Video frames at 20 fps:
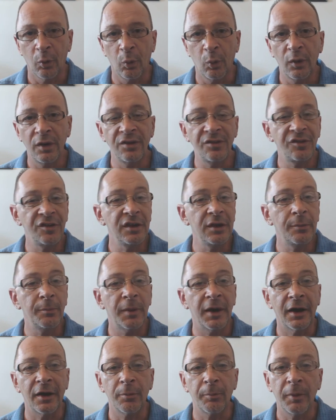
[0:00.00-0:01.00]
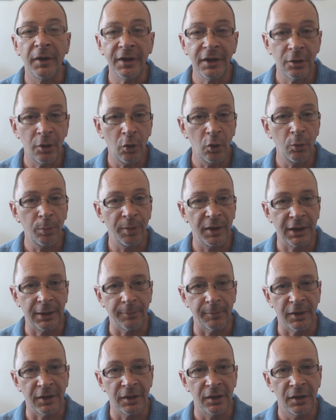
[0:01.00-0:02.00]
What is the amount of my
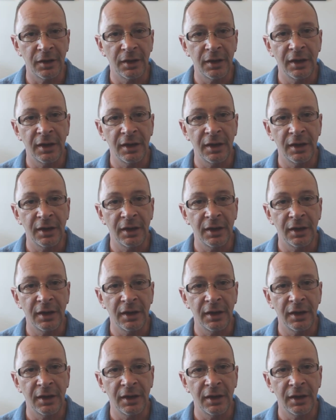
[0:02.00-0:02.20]
copayment?